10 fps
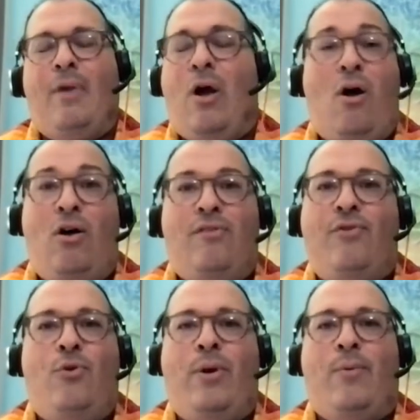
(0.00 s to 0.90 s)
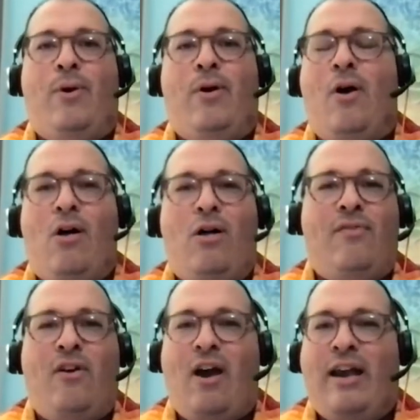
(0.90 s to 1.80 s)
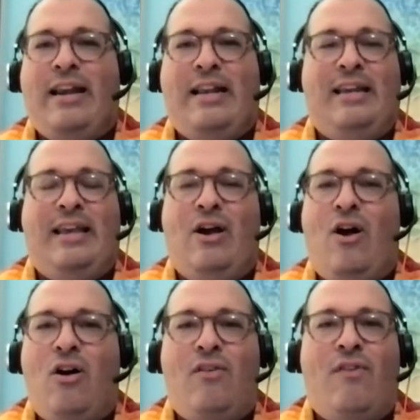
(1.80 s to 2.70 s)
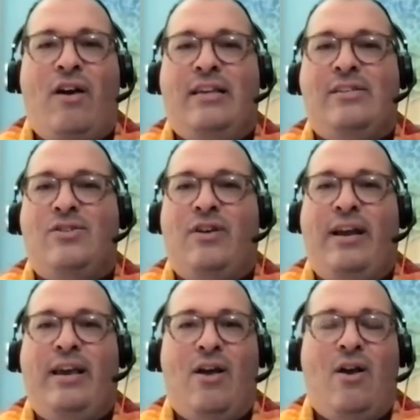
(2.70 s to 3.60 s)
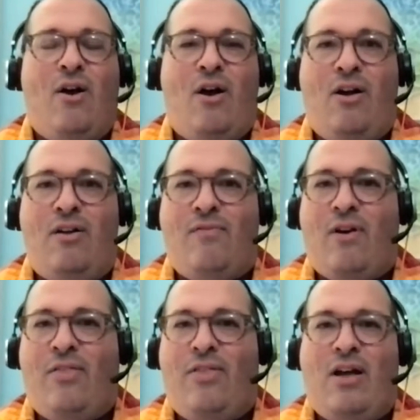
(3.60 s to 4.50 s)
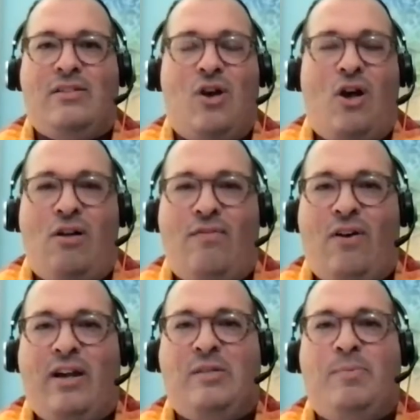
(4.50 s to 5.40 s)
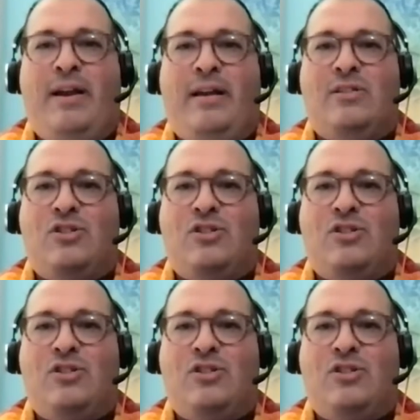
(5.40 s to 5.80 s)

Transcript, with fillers: All of who we were, all of our identity, all of our history, all of our thoughts, all of our experience.